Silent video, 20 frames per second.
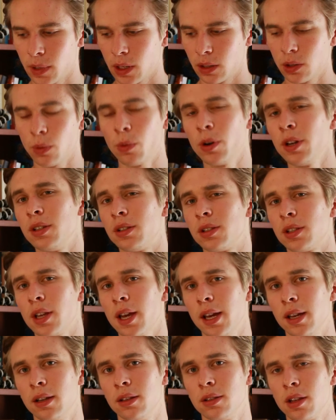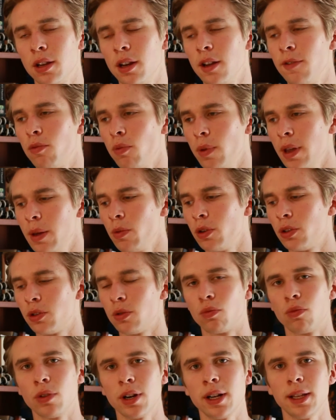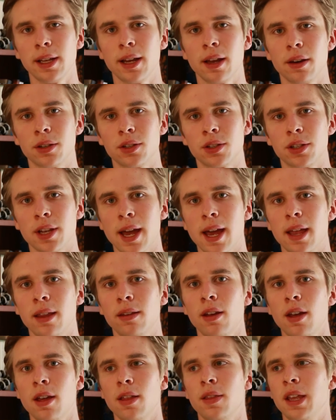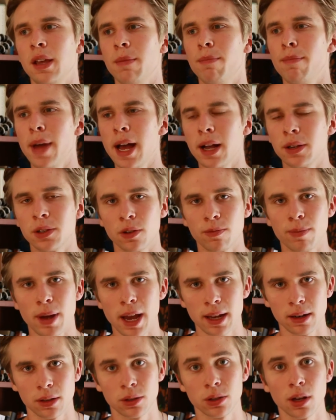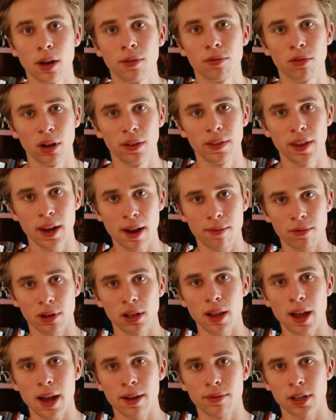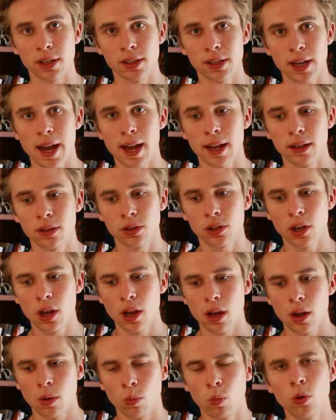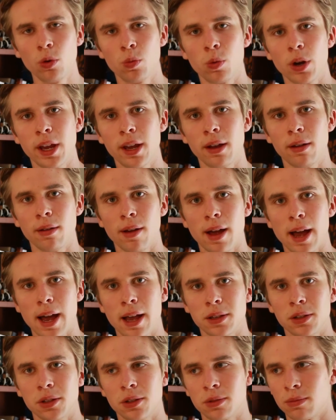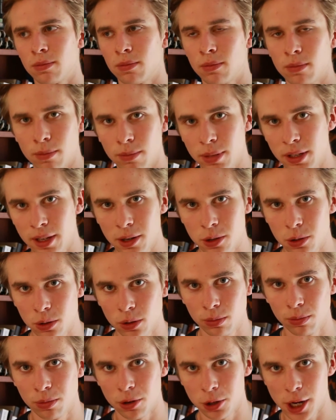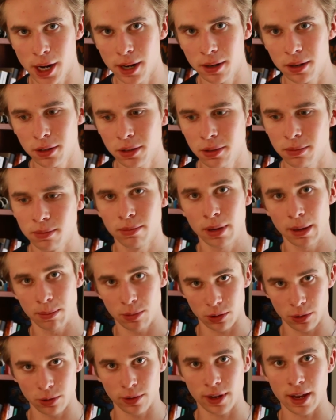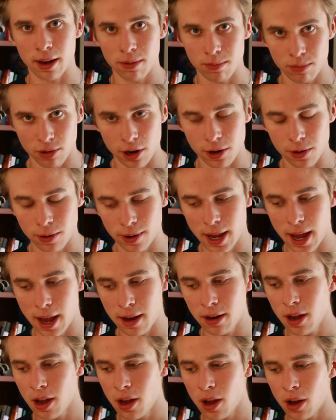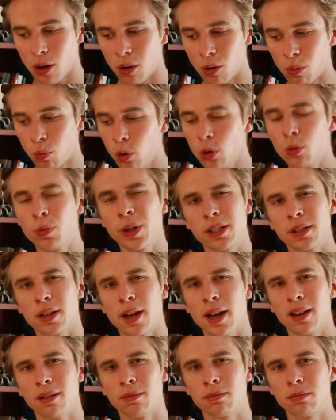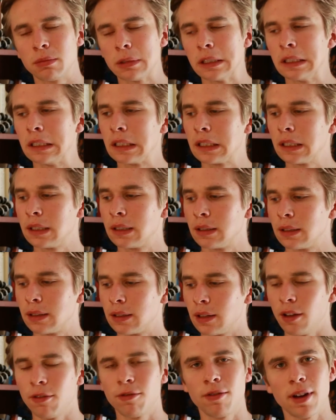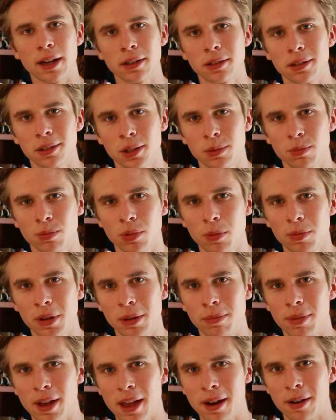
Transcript: So what he's saying is that if we were to really understand the amount of pain and suffering that every life contains, would we, as potential progenitors, people who can procreate, would we say, in fact, it's probably